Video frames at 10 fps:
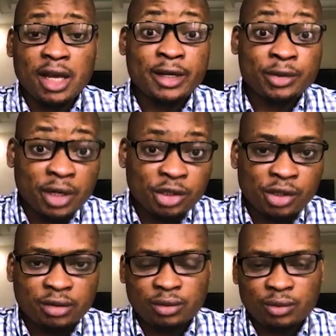
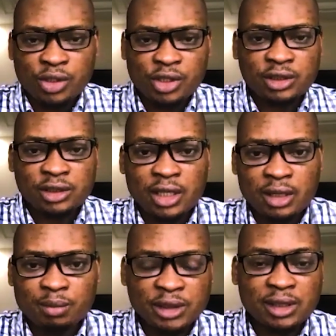education, which
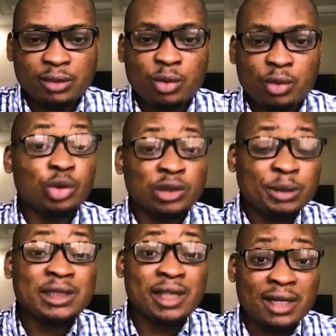was
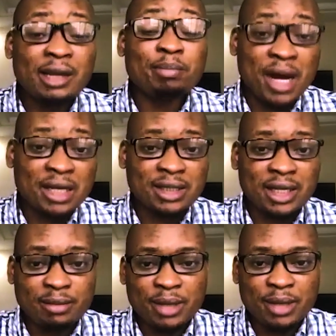basically
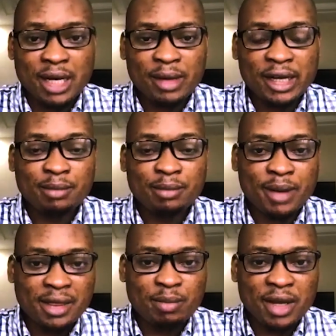impacted by the
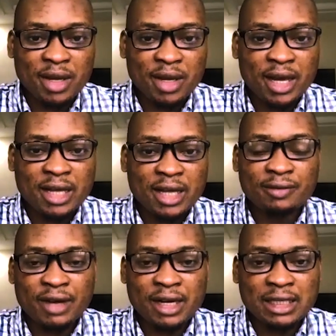pandemic and the
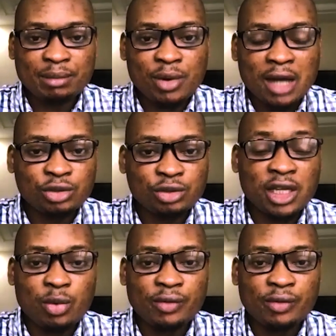fact that people had
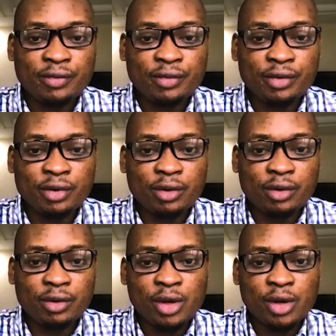to stay away from